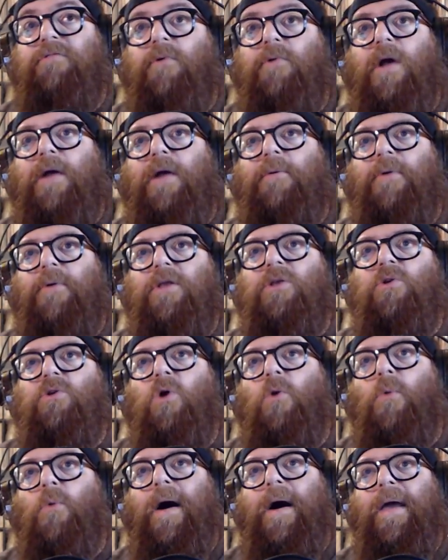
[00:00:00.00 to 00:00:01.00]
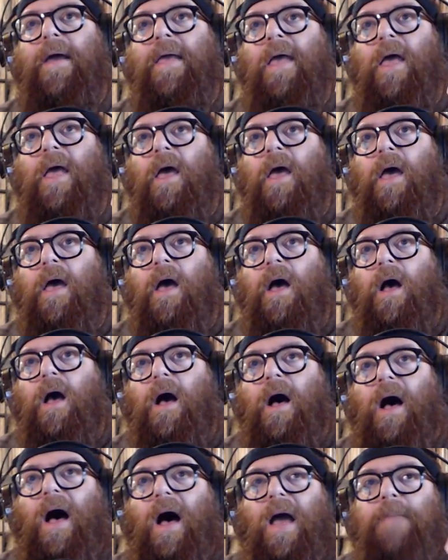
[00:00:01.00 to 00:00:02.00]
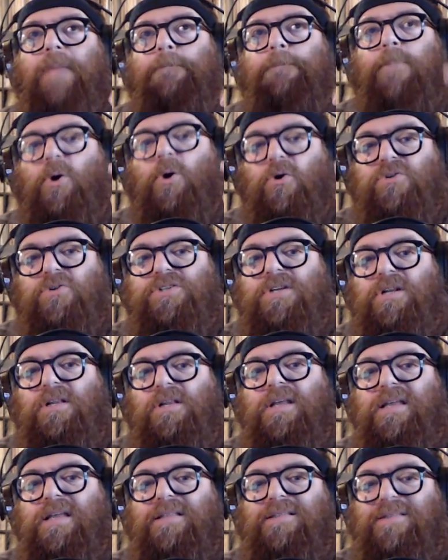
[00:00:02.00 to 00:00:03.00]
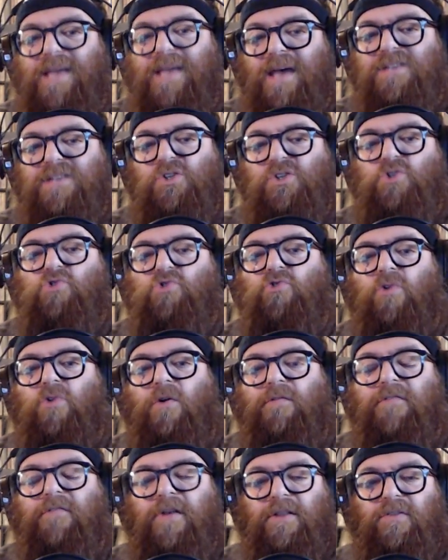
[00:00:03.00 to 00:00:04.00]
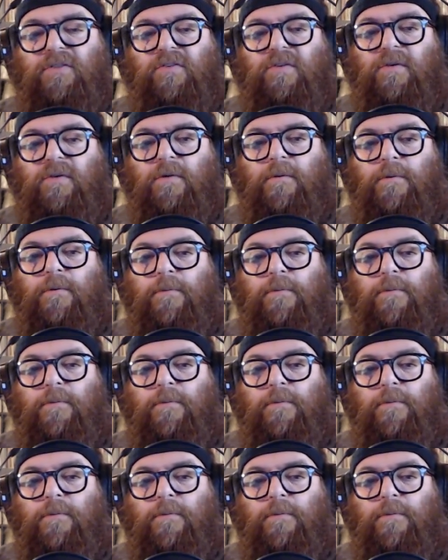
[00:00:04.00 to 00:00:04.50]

Ferrari. You know why? I personally test drove it